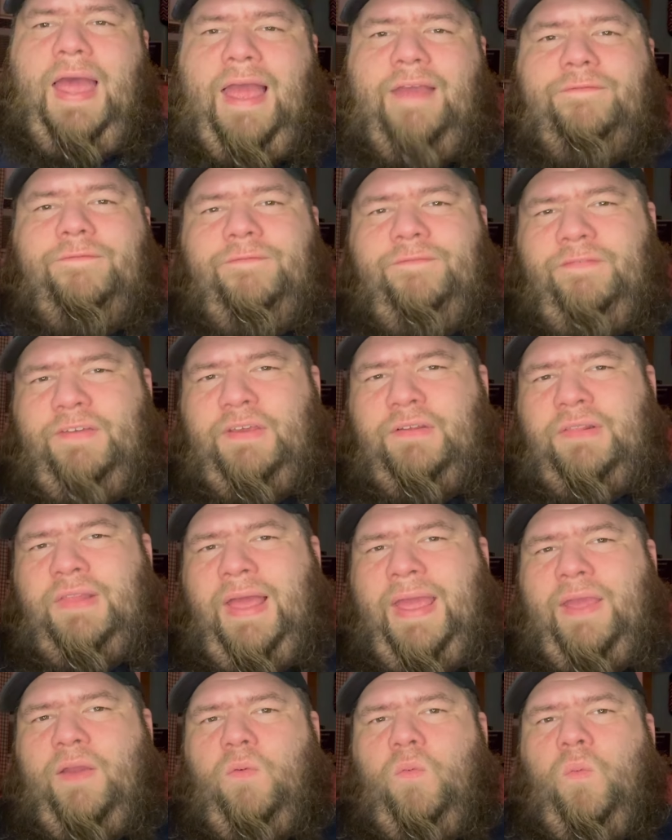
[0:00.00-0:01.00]
I feel
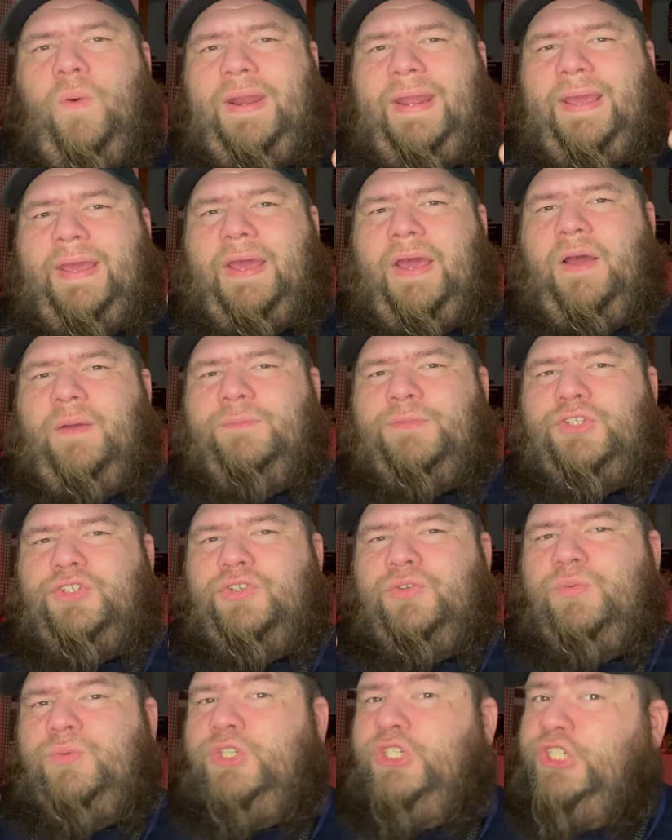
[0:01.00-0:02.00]
like when it comes
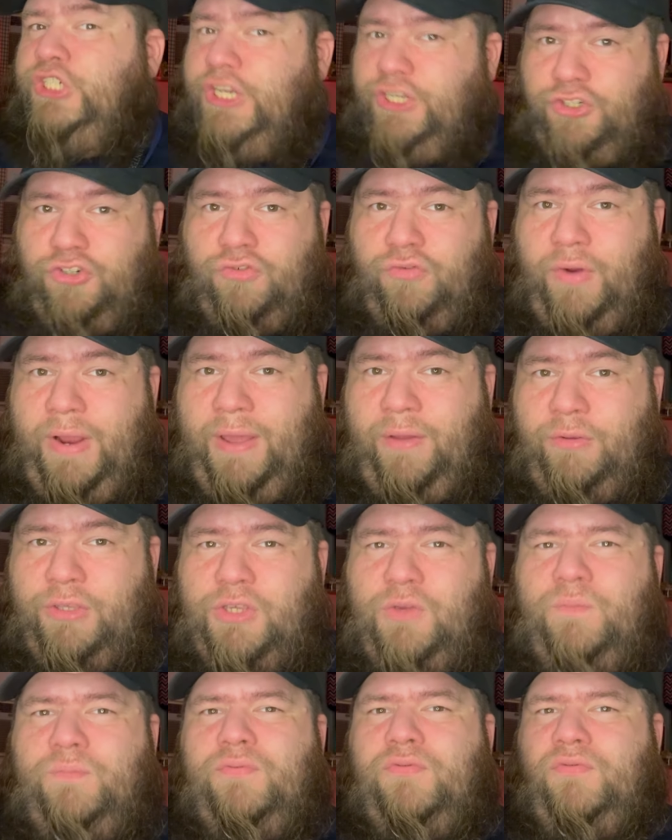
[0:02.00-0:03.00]
to ginger ale,
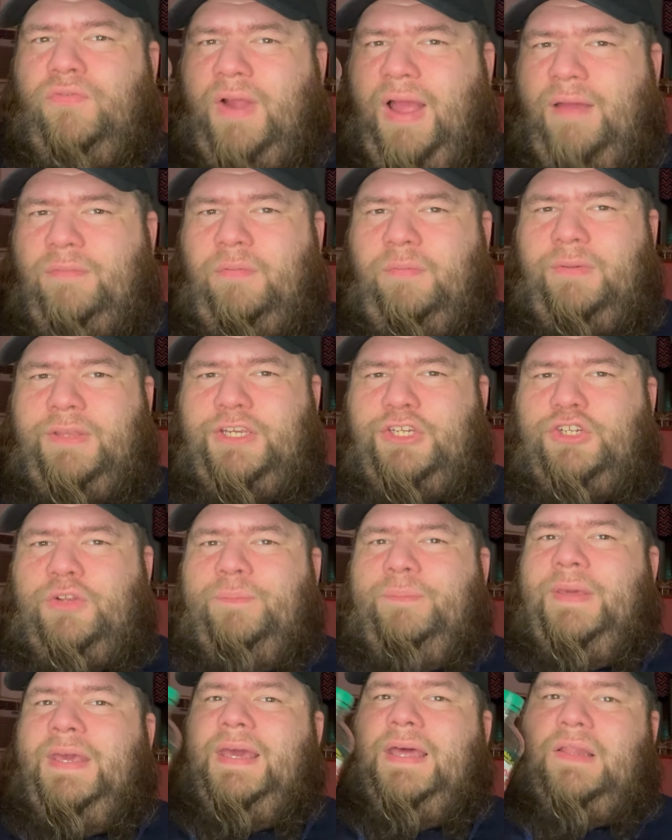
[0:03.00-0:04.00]
you probably
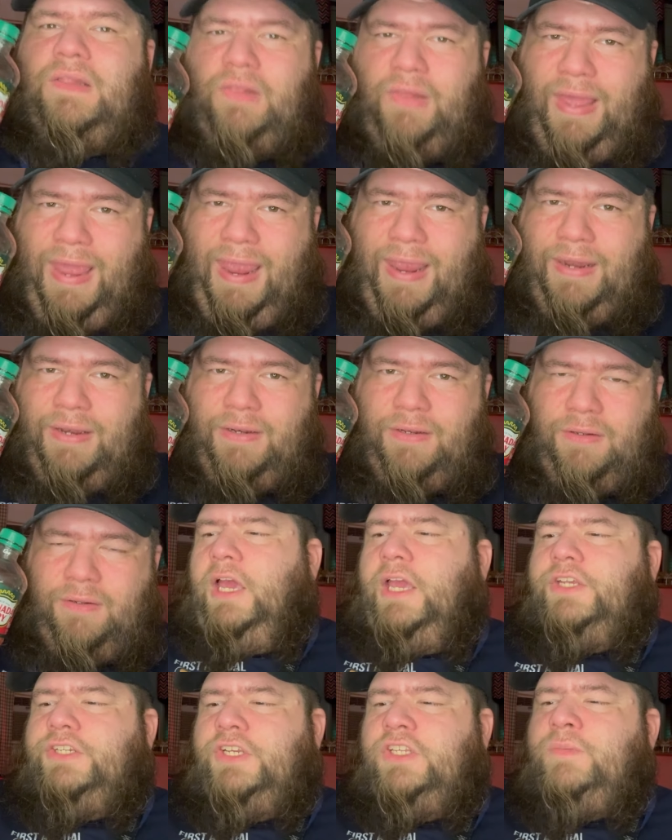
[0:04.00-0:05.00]
should pick a lane.
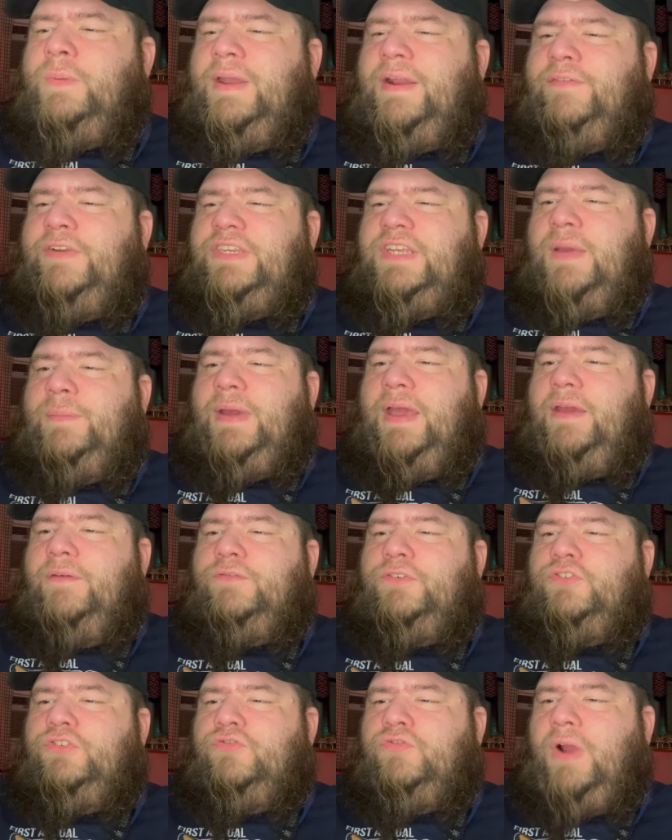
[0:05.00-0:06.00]
Because just about every time I
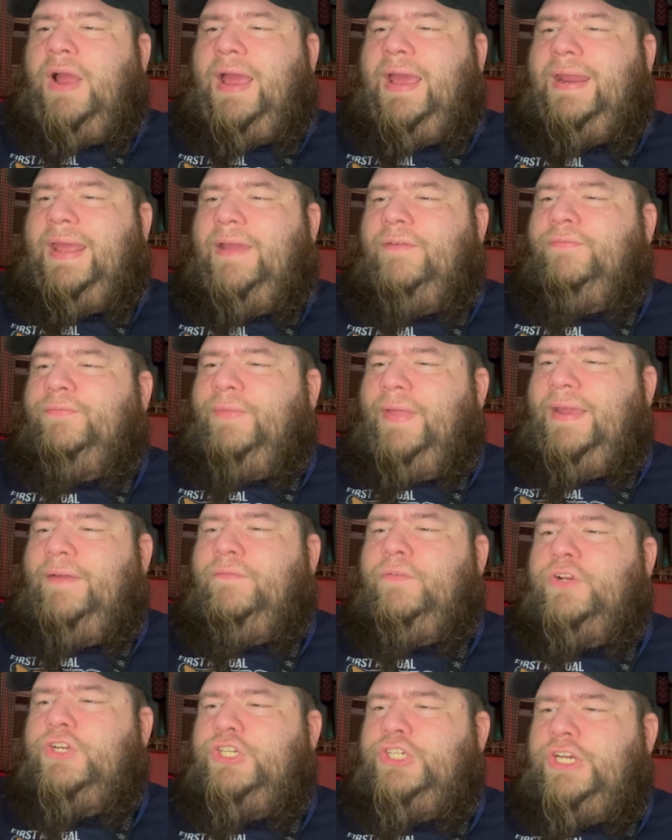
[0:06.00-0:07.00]
have tried a
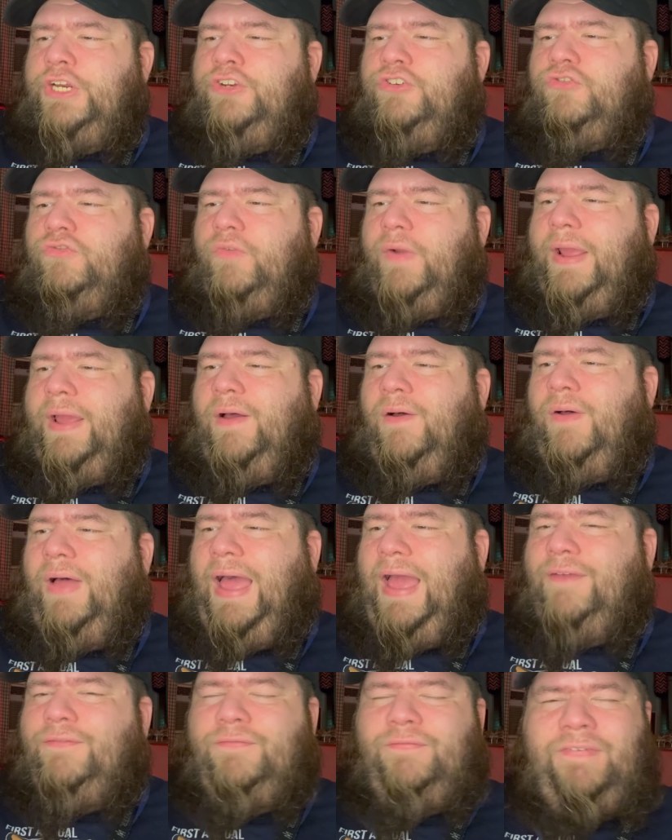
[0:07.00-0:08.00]
flavored ginger ale,
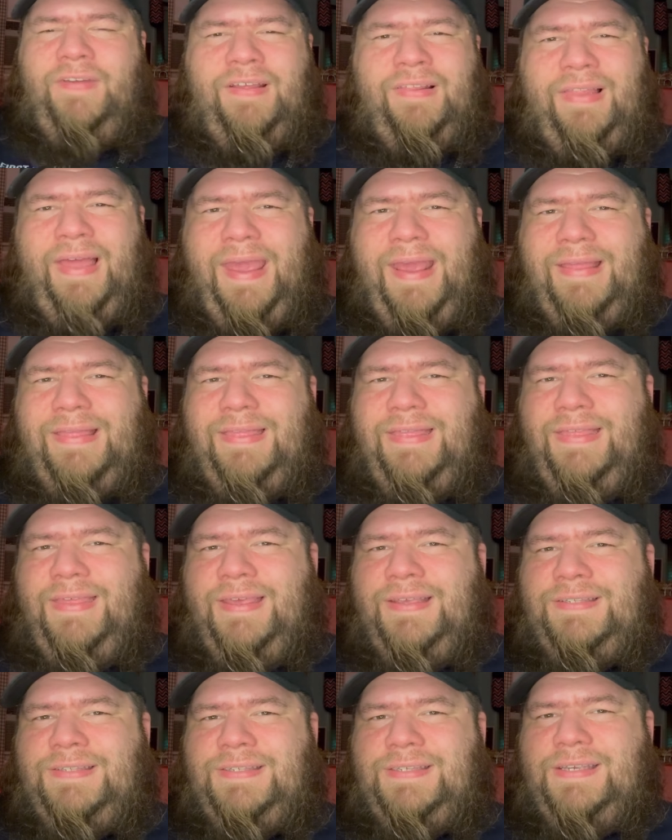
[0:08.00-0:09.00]
I feel like
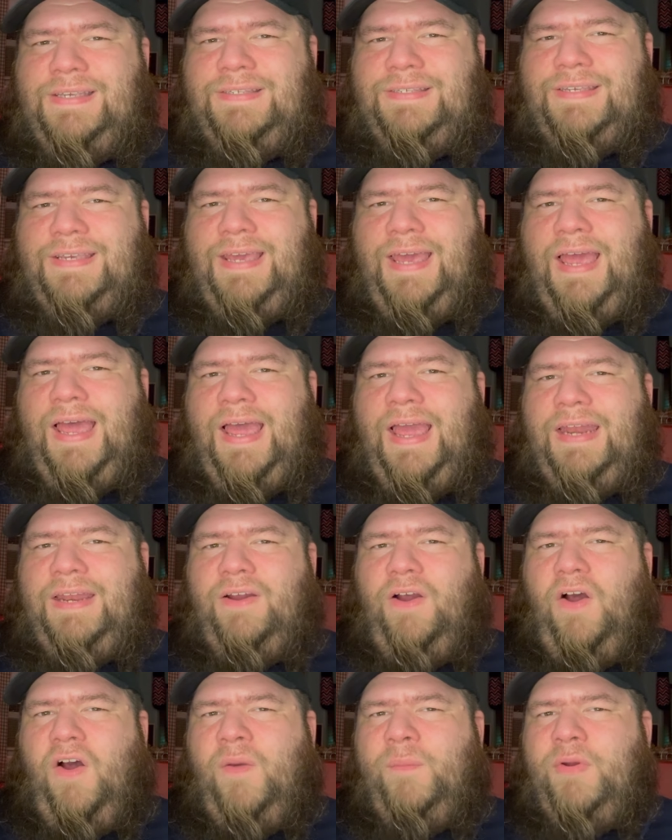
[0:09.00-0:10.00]
this is kind
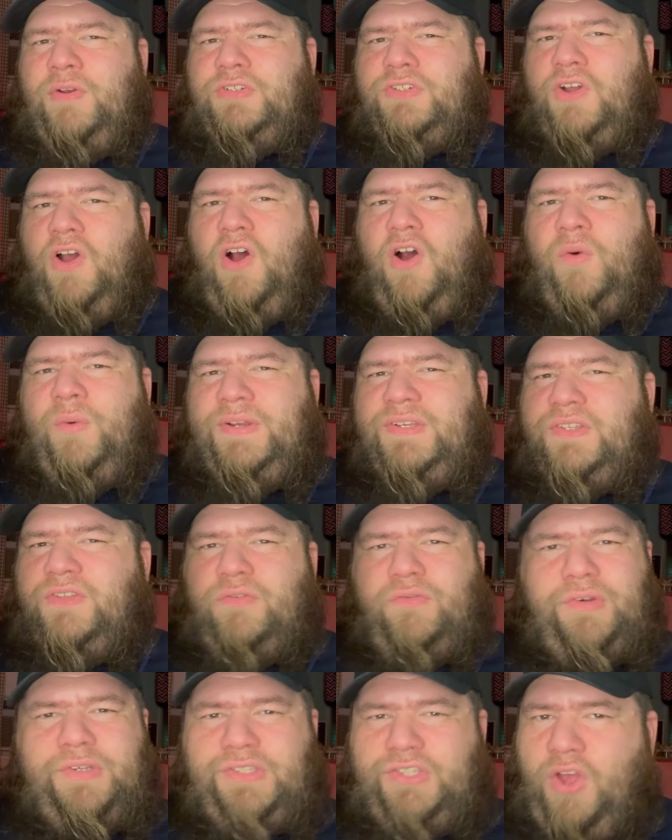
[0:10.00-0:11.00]
of almost always
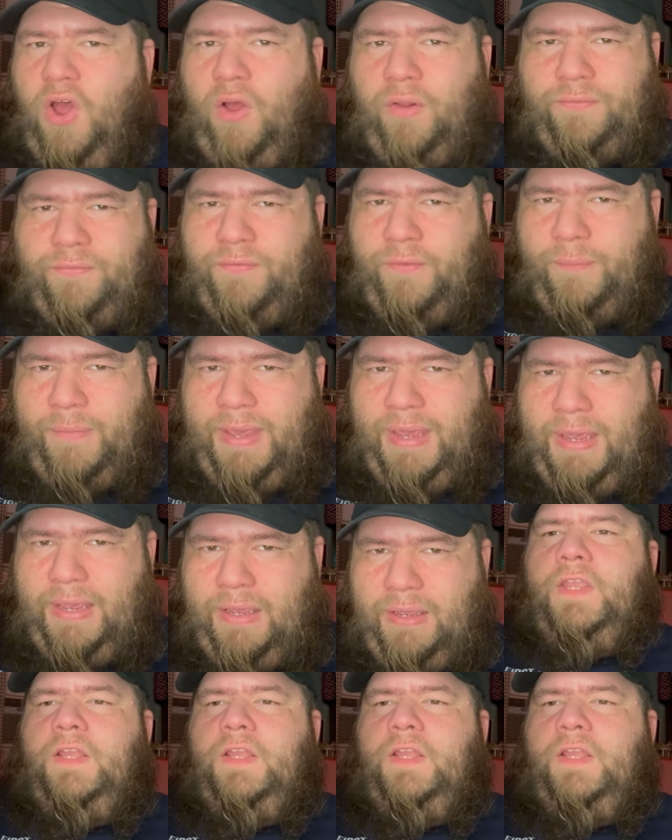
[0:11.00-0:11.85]
the result for me.